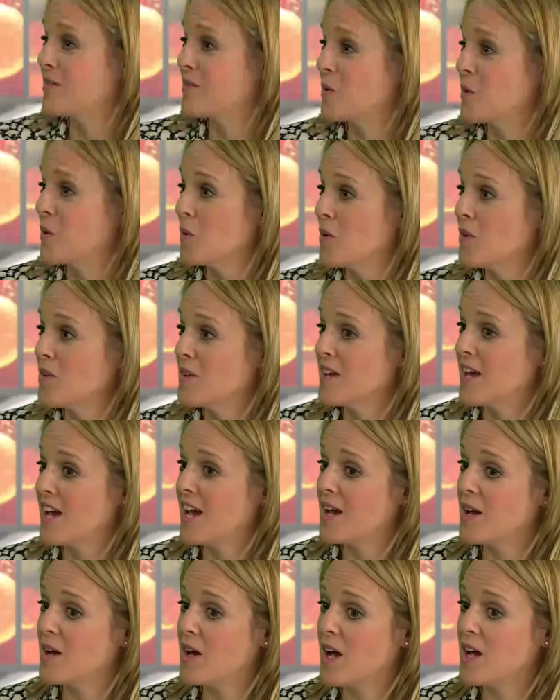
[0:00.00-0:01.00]
for
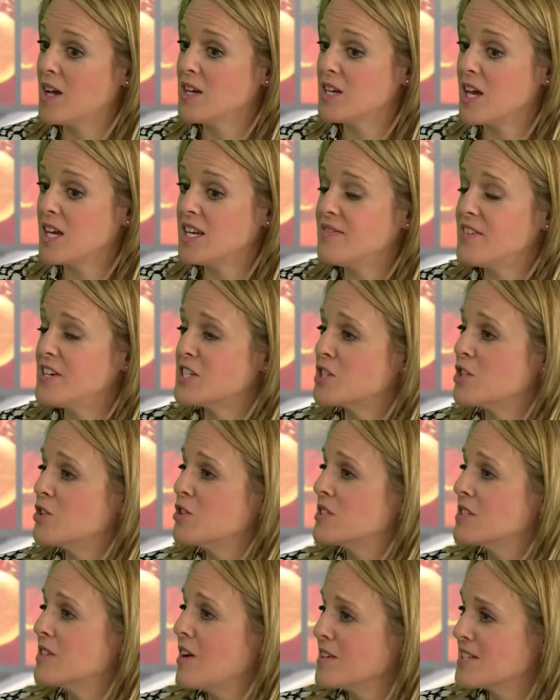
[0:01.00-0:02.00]
an investor
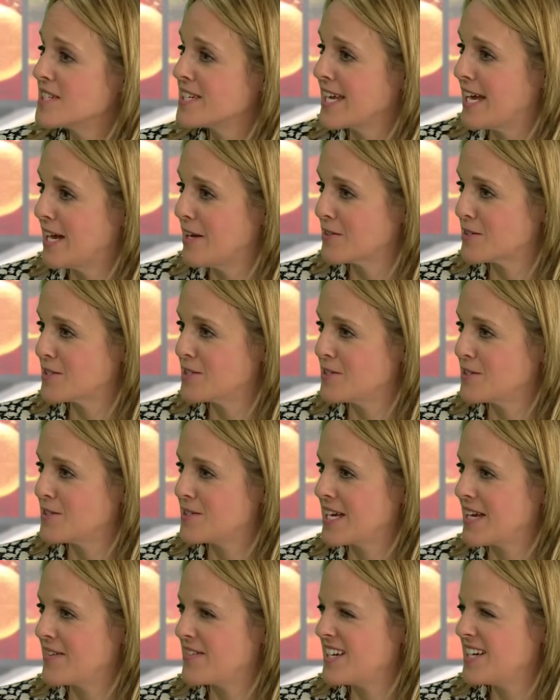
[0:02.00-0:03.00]
who's starting out to
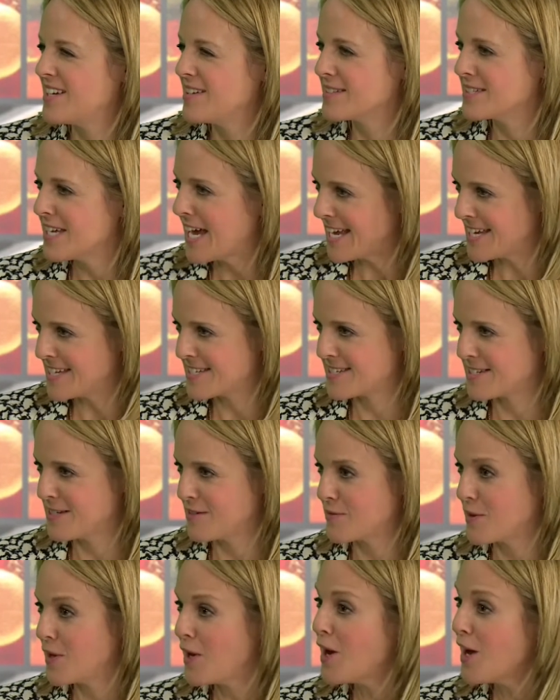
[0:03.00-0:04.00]
give a little taste
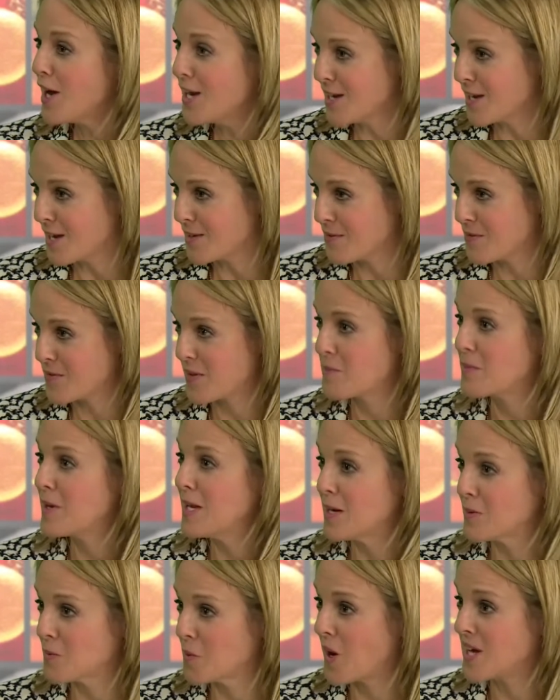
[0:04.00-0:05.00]
of the high life if they
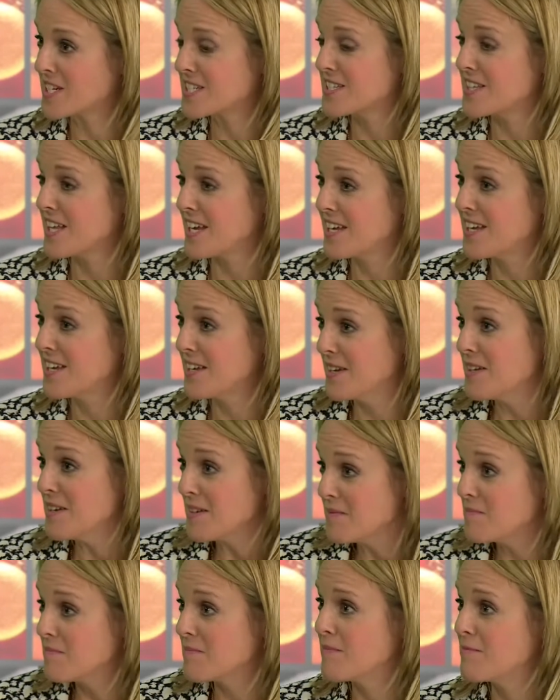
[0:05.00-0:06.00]
play it right and they
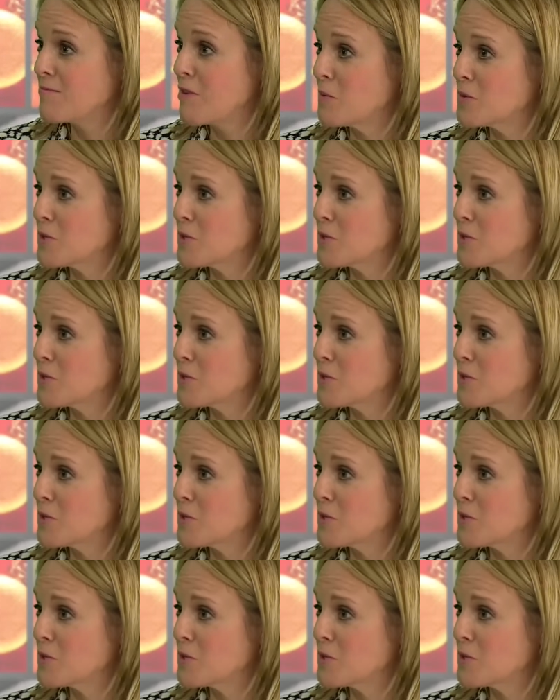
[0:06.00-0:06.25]
rub